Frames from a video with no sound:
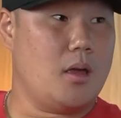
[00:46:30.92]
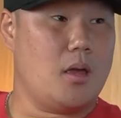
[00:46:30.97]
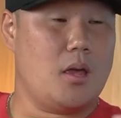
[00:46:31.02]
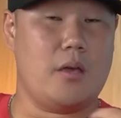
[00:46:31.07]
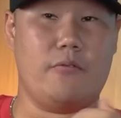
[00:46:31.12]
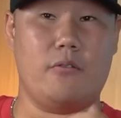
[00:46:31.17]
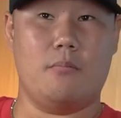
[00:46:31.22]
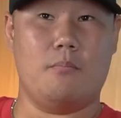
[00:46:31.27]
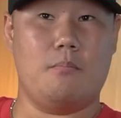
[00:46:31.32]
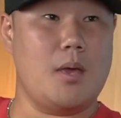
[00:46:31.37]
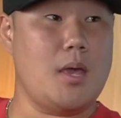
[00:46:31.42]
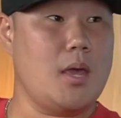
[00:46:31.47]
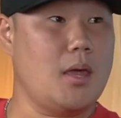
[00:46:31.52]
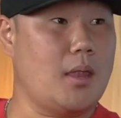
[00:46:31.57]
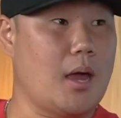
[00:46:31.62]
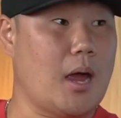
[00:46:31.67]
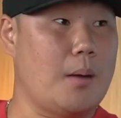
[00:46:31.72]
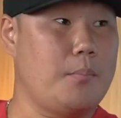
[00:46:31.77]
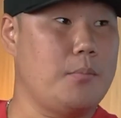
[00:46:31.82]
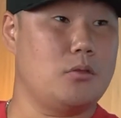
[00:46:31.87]
Even me,
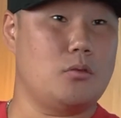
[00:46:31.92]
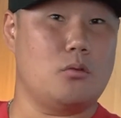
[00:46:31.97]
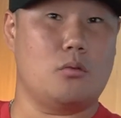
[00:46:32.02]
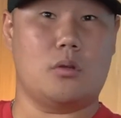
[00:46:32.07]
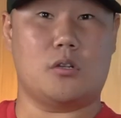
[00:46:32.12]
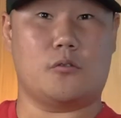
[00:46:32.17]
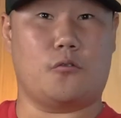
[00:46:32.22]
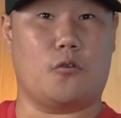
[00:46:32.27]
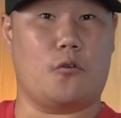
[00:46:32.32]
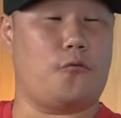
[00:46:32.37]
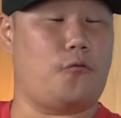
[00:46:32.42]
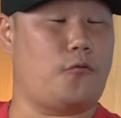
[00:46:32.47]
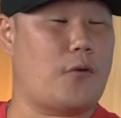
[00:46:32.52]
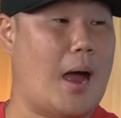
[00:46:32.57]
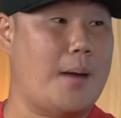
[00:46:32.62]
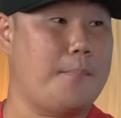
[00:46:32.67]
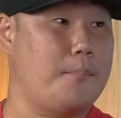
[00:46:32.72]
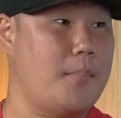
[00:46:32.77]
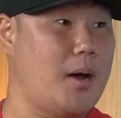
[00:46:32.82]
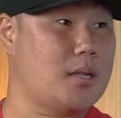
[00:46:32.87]
like I've been doing this for
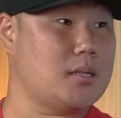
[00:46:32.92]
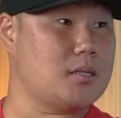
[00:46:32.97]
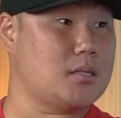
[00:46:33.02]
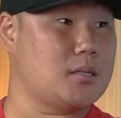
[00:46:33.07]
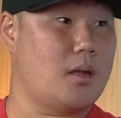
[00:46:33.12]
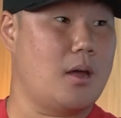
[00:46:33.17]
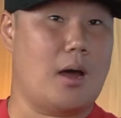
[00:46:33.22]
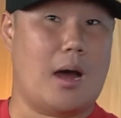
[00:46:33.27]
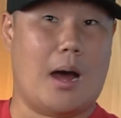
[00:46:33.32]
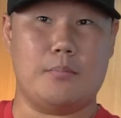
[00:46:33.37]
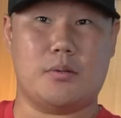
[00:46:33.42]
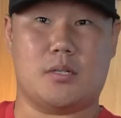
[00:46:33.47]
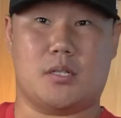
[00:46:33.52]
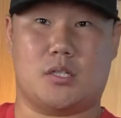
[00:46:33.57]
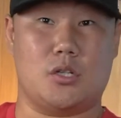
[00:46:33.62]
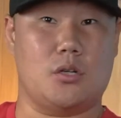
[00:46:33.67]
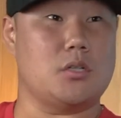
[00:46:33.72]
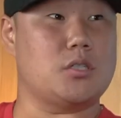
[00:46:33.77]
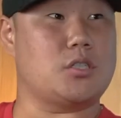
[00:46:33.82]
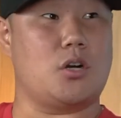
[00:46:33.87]
5 months. I'm
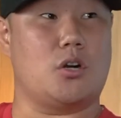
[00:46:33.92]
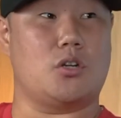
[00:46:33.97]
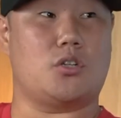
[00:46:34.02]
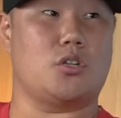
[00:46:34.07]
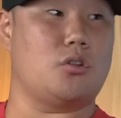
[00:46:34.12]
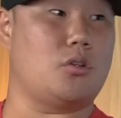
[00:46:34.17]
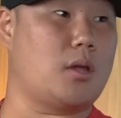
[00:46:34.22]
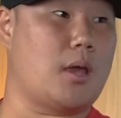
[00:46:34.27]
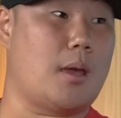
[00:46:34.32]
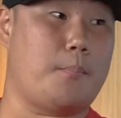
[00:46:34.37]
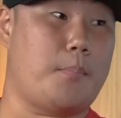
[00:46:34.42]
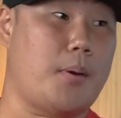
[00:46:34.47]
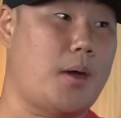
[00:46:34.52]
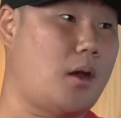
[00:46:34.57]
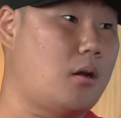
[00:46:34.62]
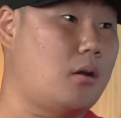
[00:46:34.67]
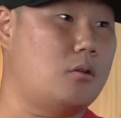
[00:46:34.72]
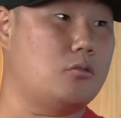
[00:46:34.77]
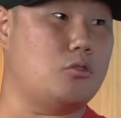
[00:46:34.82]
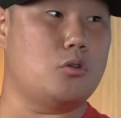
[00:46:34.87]
still searching to get
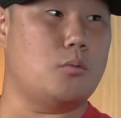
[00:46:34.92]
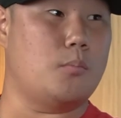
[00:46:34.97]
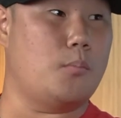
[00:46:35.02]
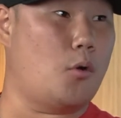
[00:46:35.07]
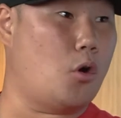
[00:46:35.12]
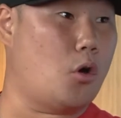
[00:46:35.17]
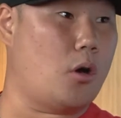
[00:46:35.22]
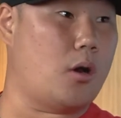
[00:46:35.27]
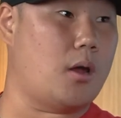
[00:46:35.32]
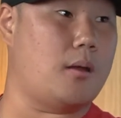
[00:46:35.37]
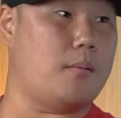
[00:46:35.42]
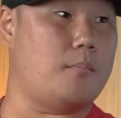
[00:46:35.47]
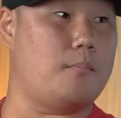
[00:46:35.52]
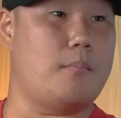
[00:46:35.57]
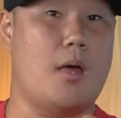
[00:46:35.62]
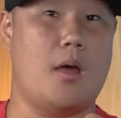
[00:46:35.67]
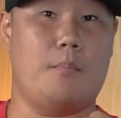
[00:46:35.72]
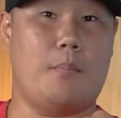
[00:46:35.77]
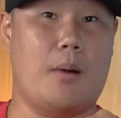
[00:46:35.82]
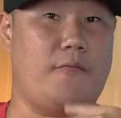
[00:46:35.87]
better and do more.
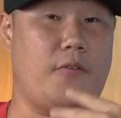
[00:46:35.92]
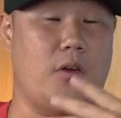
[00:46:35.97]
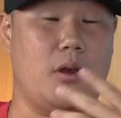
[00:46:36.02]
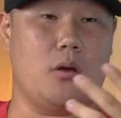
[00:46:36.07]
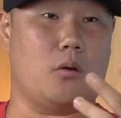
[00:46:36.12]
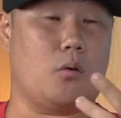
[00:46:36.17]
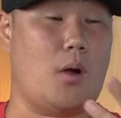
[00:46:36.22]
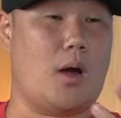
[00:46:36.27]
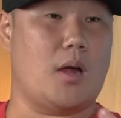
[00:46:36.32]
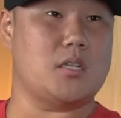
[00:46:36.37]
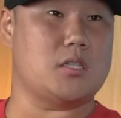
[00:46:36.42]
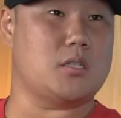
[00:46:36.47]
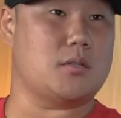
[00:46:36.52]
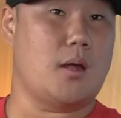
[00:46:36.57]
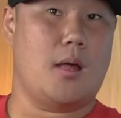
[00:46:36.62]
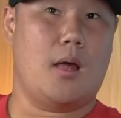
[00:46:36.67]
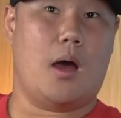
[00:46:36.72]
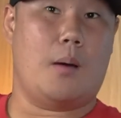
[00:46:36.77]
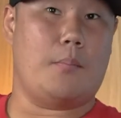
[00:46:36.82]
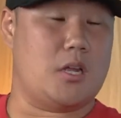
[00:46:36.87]
And my video quality's,
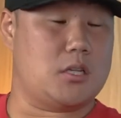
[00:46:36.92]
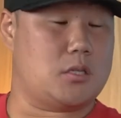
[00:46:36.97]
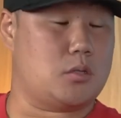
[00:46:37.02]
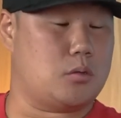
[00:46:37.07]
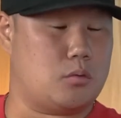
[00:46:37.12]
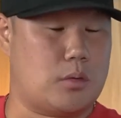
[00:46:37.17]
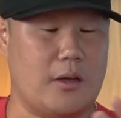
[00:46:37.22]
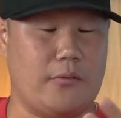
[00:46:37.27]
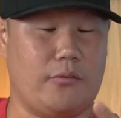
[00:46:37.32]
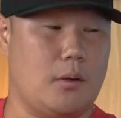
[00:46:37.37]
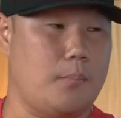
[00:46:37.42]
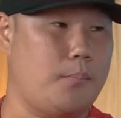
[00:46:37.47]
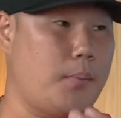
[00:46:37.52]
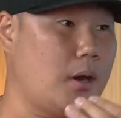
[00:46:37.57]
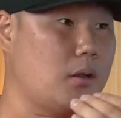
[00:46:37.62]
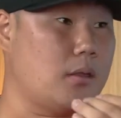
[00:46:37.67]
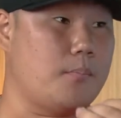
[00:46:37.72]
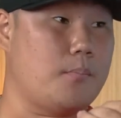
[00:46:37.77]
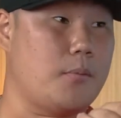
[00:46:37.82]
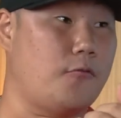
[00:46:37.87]
I mean, it's definitely
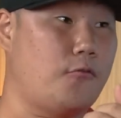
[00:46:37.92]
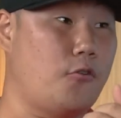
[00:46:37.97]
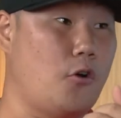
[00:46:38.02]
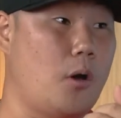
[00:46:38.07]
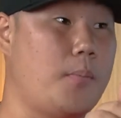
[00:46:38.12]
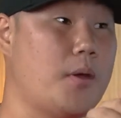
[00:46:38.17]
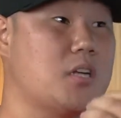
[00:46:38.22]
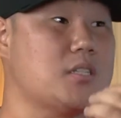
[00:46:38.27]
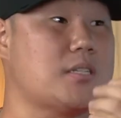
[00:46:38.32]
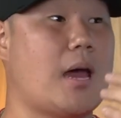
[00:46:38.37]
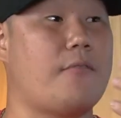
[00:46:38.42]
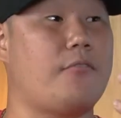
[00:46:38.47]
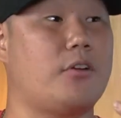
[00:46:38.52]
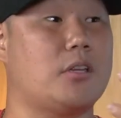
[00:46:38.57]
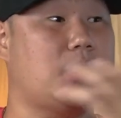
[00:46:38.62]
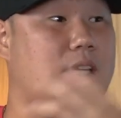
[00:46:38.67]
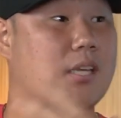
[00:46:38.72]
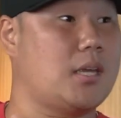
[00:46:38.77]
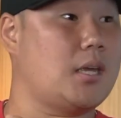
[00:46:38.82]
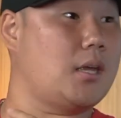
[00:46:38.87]
better than before because I have a
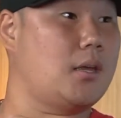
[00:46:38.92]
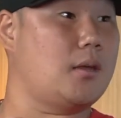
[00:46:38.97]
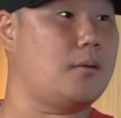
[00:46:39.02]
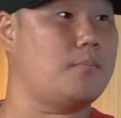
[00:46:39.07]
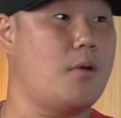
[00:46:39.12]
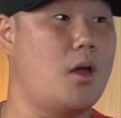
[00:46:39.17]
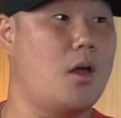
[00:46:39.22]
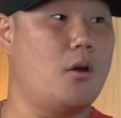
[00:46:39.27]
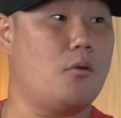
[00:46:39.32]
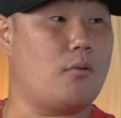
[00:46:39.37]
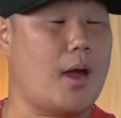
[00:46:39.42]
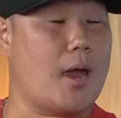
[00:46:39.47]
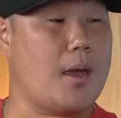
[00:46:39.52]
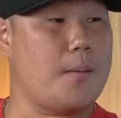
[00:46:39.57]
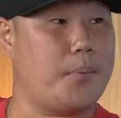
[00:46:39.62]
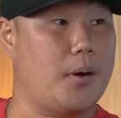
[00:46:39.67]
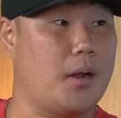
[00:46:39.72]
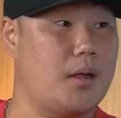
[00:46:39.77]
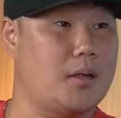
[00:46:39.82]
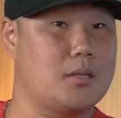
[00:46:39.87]
team,
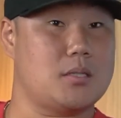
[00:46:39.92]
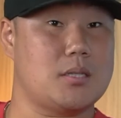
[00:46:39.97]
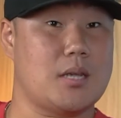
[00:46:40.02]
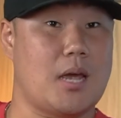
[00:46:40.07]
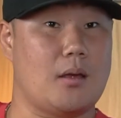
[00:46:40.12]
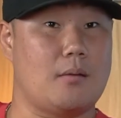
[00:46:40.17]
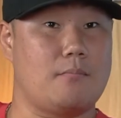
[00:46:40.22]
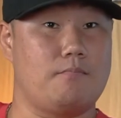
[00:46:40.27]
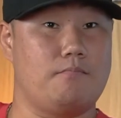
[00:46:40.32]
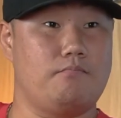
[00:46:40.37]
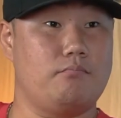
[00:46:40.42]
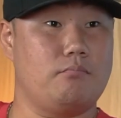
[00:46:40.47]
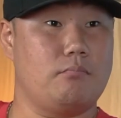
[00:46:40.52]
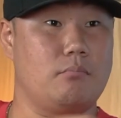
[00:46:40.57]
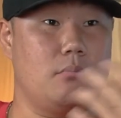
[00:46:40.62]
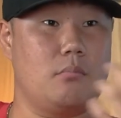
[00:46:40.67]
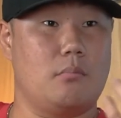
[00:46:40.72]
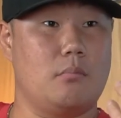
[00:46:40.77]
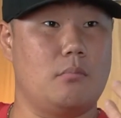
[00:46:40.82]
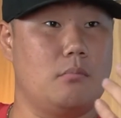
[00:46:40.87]
right? But it's like,
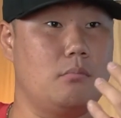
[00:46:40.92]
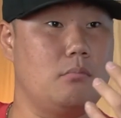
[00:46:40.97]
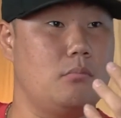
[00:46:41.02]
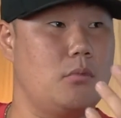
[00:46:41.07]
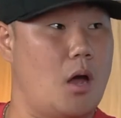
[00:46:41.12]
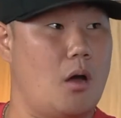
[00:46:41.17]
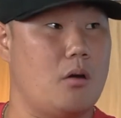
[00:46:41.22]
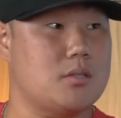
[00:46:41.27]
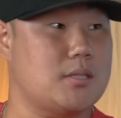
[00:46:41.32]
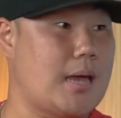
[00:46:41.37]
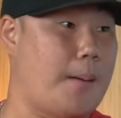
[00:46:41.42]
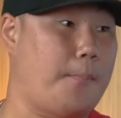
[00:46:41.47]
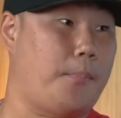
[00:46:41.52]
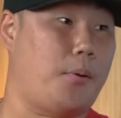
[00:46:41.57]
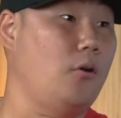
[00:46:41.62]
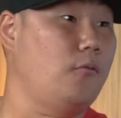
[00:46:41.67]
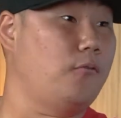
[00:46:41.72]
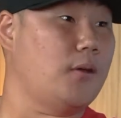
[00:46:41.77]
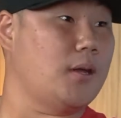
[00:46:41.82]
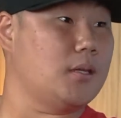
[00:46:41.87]
no, it's not
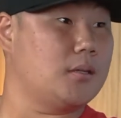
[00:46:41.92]
perfect.